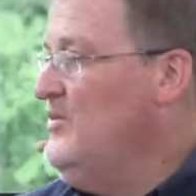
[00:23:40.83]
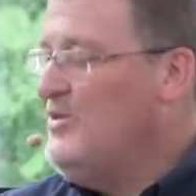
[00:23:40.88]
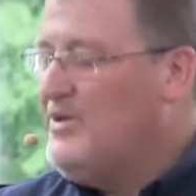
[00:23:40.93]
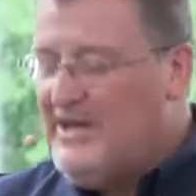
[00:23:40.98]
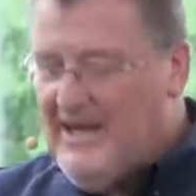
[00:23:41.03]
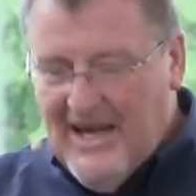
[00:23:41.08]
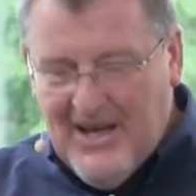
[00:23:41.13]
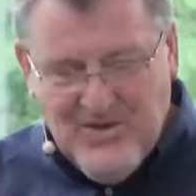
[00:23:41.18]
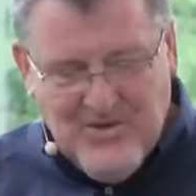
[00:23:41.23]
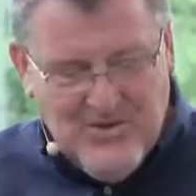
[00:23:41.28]

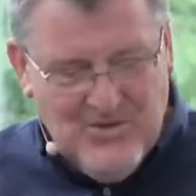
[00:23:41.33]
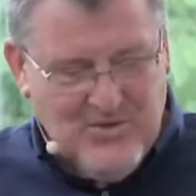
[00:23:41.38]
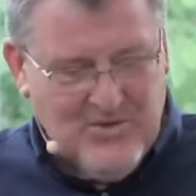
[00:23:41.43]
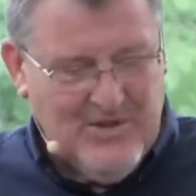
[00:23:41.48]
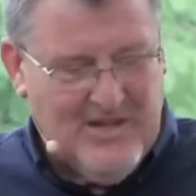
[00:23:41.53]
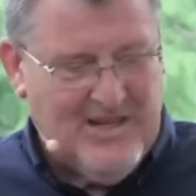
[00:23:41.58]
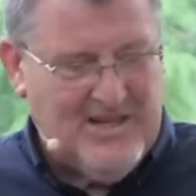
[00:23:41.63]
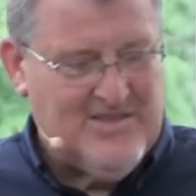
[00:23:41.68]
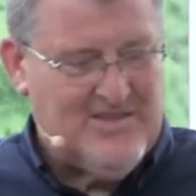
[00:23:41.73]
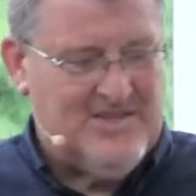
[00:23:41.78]
Well, guess
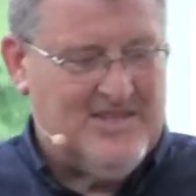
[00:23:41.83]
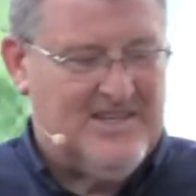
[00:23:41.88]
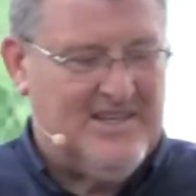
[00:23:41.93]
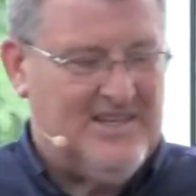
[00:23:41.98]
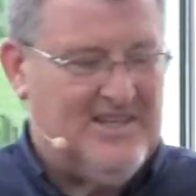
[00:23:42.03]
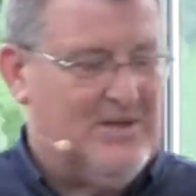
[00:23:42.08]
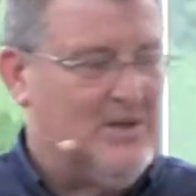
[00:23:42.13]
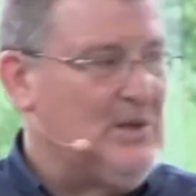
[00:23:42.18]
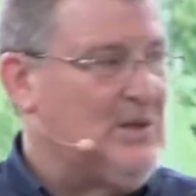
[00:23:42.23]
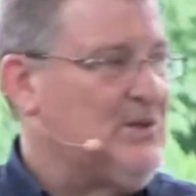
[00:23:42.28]
who does
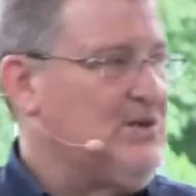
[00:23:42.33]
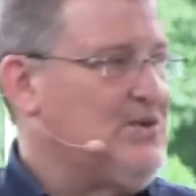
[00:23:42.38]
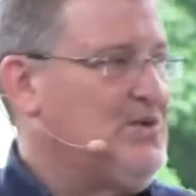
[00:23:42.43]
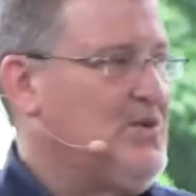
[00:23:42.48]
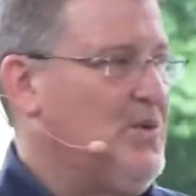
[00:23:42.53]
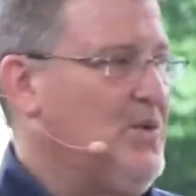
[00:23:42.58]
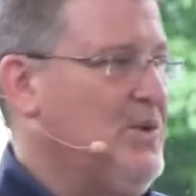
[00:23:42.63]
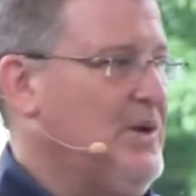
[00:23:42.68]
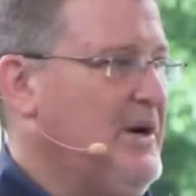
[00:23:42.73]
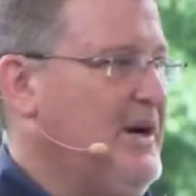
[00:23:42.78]
it in this
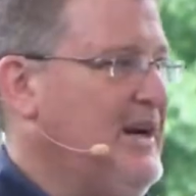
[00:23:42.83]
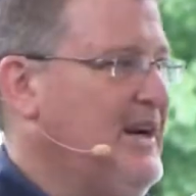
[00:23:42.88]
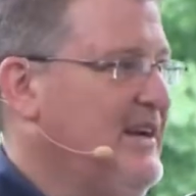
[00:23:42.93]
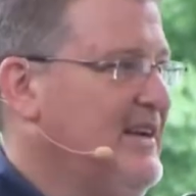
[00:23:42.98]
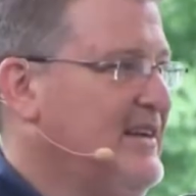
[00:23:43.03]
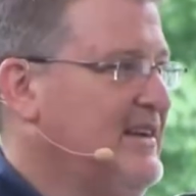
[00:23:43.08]
story?